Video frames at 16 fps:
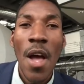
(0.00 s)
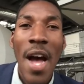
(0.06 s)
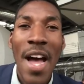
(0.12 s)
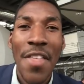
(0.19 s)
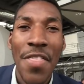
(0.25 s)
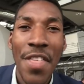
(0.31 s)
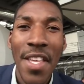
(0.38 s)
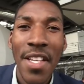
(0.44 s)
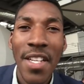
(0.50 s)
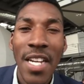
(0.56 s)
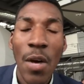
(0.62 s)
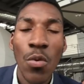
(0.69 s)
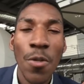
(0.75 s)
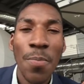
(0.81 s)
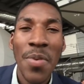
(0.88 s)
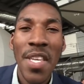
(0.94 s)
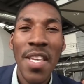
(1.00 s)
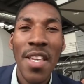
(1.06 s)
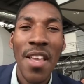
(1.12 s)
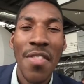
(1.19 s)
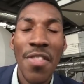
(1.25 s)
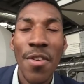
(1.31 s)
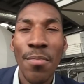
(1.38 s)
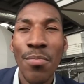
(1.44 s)
I think I would be
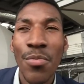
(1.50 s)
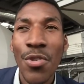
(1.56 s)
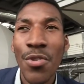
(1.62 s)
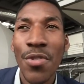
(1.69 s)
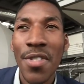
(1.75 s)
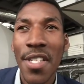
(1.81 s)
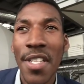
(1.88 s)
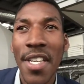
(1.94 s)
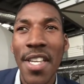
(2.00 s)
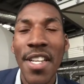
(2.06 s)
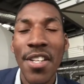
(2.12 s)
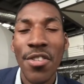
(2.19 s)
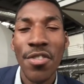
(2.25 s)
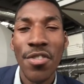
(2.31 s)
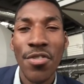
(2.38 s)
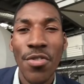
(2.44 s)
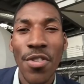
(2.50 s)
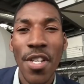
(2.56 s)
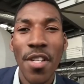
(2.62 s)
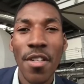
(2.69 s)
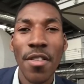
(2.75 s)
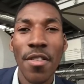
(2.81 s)
in the music industry,